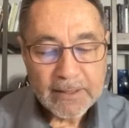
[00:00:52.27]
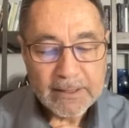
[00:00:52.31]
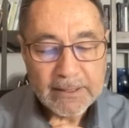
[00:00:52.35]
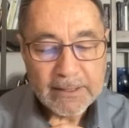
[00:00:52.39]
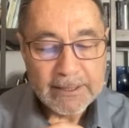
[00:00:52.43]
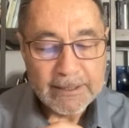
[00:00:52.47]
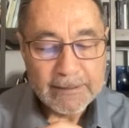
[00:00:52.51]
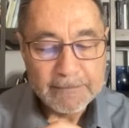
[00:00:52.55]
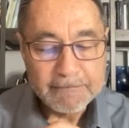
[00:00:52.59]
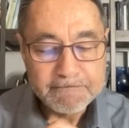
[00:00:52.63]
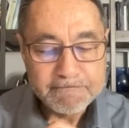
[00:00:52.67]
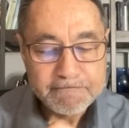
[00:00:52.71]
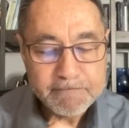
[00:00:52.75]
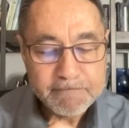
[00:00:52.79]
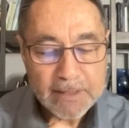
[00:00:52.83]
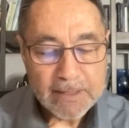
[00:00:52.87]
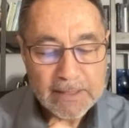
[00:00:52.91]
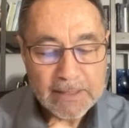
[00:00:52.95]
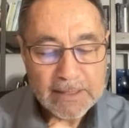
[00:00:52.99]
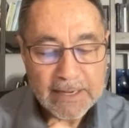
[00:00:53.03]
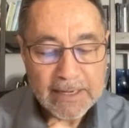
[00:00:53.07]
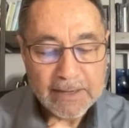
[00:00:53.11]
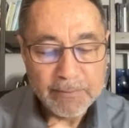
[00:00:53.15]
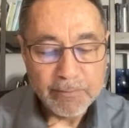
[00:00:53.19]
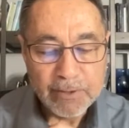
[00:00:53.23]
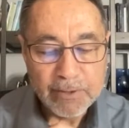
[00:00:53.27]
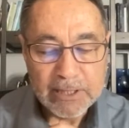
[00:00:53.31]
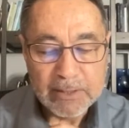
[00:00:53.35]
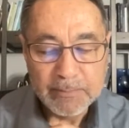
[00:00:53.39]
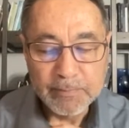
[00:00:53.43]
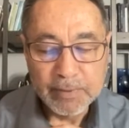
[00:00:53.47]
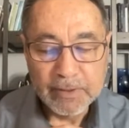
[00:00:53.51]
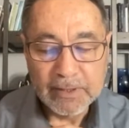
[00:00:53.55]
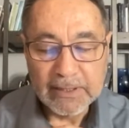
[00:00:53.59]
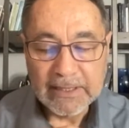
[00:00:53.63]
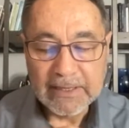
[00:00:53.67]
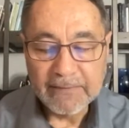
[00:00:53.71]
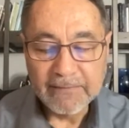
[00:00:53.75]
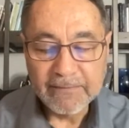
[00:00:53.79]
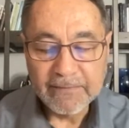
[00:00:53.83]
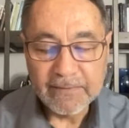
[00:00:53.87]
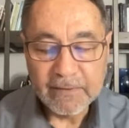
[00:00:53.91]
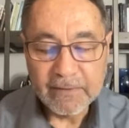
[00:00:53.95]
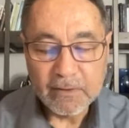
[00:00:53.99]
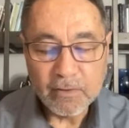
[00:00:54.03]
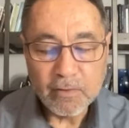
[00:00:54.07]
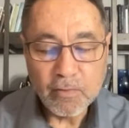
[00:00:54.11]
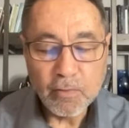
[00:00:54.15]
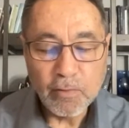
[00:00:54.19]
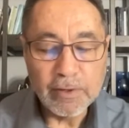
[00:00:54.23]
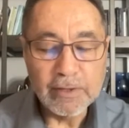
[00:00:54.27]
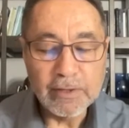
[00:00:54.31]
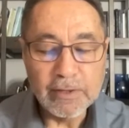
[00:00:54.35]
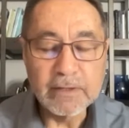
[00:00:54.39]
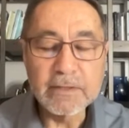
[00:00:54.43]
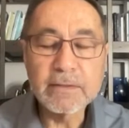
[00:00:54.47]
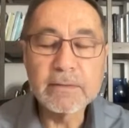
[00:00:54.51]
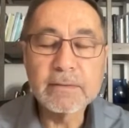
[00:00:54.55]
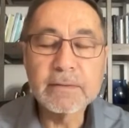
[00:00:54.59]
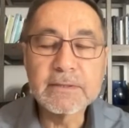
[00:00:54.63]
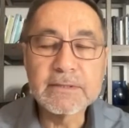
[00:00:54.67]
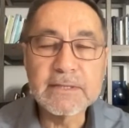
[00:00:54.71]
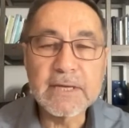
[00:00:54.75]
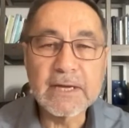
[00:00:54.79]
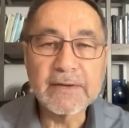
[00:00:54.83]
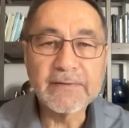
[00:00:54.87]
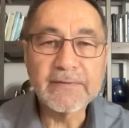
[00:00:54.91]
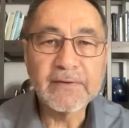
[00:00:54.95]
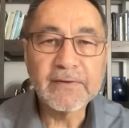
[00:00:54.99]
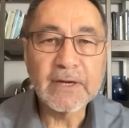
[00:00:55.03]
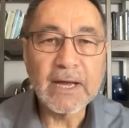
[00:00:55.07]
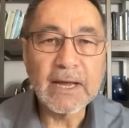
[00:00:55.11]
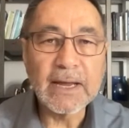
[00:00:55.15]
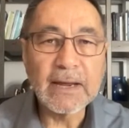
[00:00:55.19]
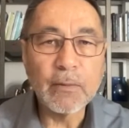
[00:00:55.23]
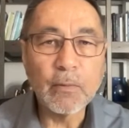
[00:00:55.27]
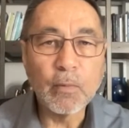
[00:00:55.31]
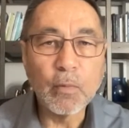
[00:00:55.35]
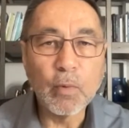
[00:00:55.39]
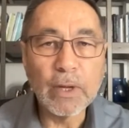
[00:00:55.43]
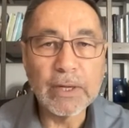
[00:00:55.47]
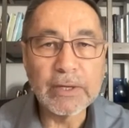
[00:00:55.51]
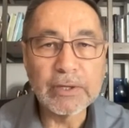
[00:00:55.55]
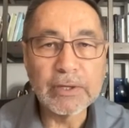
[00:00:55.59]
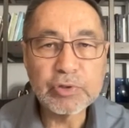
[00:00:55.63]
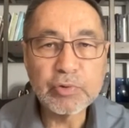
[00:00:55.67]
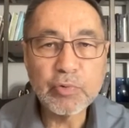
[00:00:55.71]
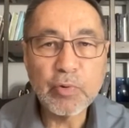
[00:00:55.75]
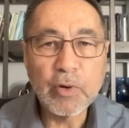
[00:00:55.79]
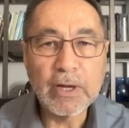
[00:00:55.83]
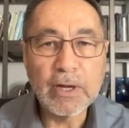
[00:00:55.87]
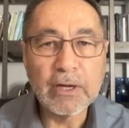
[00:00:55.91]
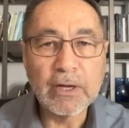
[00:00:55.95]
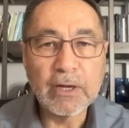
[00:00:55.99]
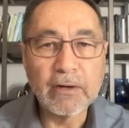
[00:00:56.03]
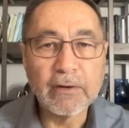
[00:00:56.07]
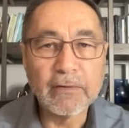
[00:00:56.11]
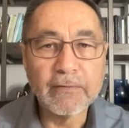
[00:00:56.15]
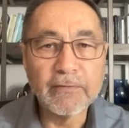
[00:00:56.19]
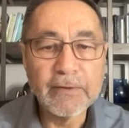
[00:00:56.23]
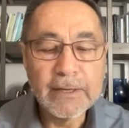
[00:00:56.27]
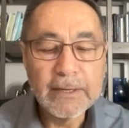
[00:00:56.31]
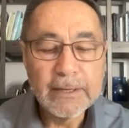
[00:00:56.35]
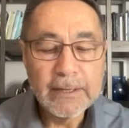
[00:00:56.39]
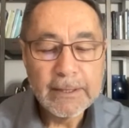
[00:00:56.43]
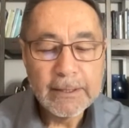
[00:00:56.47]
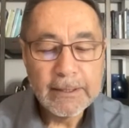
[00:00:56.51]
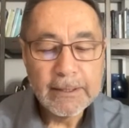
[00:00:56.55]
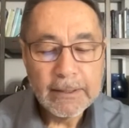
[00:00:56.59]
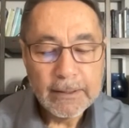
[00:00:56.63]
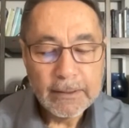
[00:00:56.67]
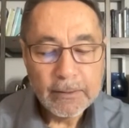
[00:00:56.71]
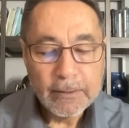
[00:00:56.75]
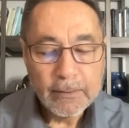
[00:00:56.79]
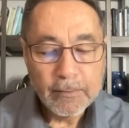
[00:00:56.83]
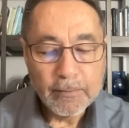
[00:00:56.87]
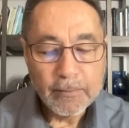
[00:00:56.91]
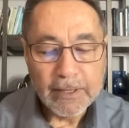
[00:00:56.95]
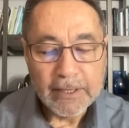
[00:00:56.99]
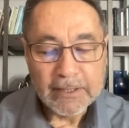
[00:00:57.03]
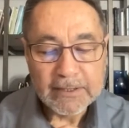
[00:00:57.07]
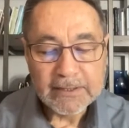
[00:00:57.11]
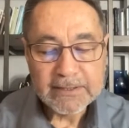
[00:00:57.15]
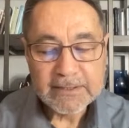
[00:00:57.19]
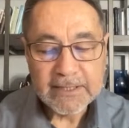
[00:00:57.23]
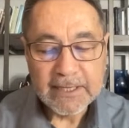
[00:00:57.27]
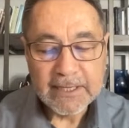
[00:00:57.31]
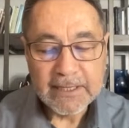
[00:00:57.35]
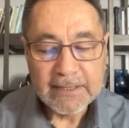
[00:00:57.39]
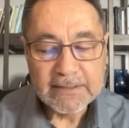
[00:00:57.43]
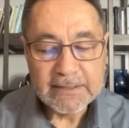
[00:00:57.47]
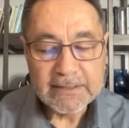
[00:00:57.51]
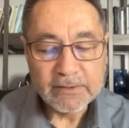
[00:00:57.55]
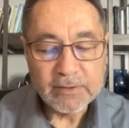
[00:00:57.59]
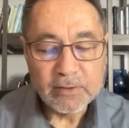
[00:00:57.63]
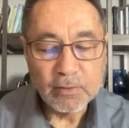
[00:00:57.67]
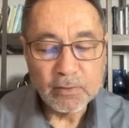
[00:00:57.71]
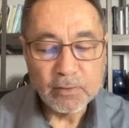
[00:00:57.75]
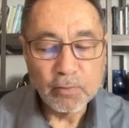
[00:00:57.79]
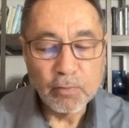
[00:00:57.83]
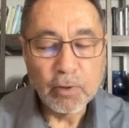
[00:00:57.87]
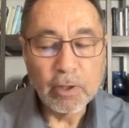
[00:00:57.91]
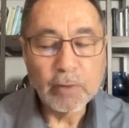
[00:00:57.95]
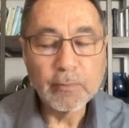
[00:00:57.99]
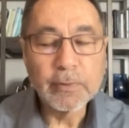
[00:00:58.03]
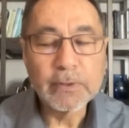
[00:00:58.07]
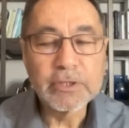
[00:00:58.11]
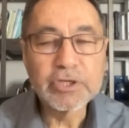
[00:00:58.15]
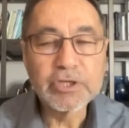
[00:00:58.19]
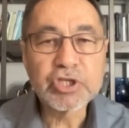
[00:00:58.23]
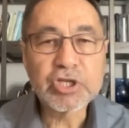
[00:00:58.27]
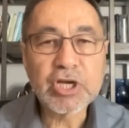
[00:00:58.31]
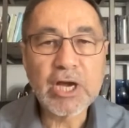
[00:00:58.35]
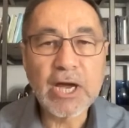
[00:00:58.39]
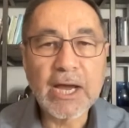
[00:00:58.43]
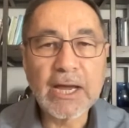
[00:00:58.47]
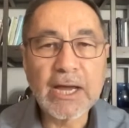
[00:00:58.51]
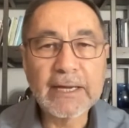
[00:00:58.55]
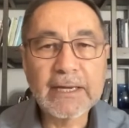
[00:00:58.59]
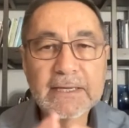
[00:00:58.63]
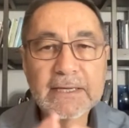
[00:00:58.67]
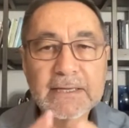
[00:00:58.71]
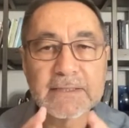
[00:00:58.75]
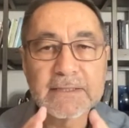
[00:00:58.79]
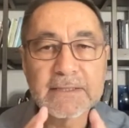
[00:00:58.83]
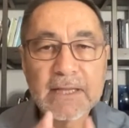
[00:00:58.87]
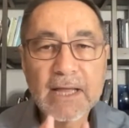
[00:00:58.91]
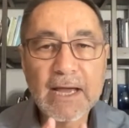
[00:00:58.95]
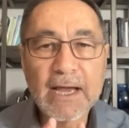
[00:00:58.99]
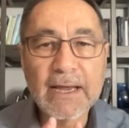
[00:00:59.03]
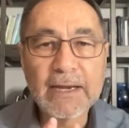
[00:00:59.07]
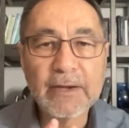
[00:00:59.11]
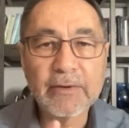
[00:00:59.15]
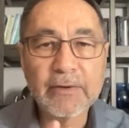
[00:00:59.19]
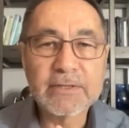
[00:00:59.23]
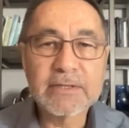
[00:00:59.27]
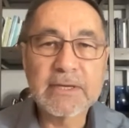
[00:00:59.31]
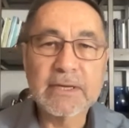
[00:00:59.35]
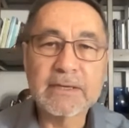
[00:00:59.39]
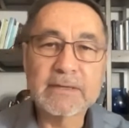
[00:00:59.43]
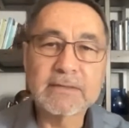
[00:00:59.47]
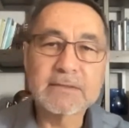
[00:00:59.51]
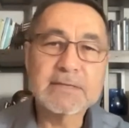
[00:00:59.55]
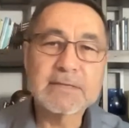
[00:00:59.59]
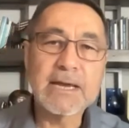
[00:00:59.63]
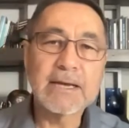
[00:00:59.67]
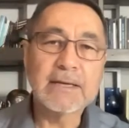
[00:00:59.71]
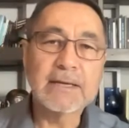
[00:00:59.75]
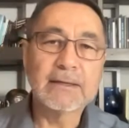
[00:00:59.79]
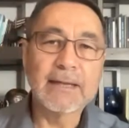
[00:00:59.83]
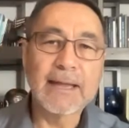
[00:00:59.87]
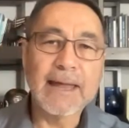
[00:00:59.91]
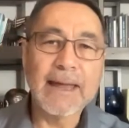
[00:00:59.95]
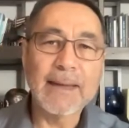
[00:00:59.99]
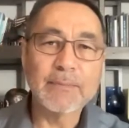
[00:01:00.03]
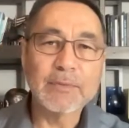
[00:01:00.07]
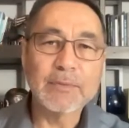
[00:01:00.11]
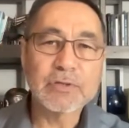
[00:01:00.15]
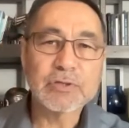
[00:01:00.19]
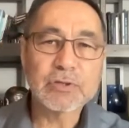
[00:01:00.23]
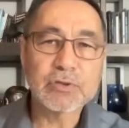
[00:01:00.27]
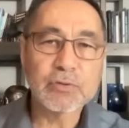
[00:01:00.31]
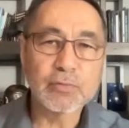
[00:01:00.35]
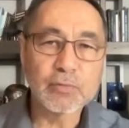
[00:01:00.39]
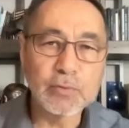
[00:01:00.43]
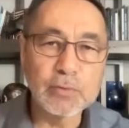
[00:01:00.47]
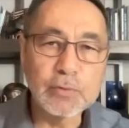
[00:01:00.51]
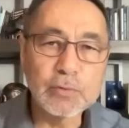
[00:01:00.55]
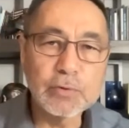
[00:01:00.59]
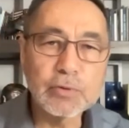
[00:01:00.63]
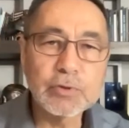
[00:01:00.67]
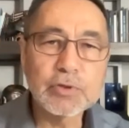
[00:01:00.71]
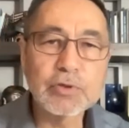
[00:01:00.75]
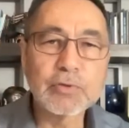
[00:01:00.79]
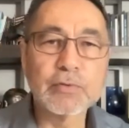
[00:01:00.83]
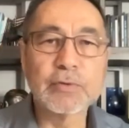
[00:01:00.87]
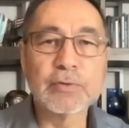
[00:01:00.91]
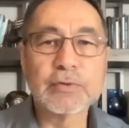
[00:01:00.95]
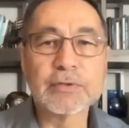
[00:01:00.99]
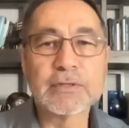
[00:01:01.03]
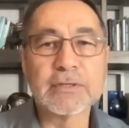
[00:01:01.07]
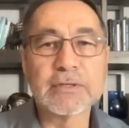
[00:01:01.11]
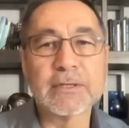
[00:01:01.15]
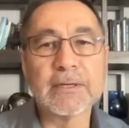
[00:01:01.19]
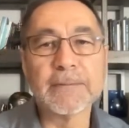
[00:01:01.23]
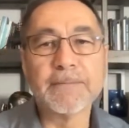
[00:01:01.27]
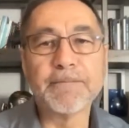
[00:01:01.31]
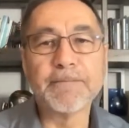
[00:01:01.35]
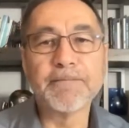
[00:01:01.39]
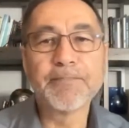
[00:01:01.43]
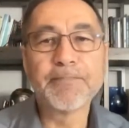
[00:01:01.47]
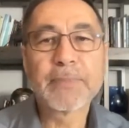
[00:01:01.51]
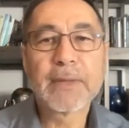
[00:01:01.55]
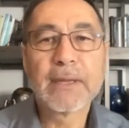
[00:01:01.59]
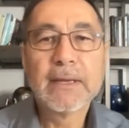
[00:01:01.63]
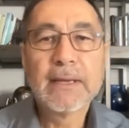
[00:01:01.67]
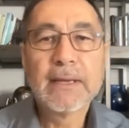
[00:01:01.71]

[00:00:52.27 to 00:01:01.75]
And I really believe, according to Zephaniah 1:12, when it says that the Lord would shine his light, it says, take lamps through Jerusalem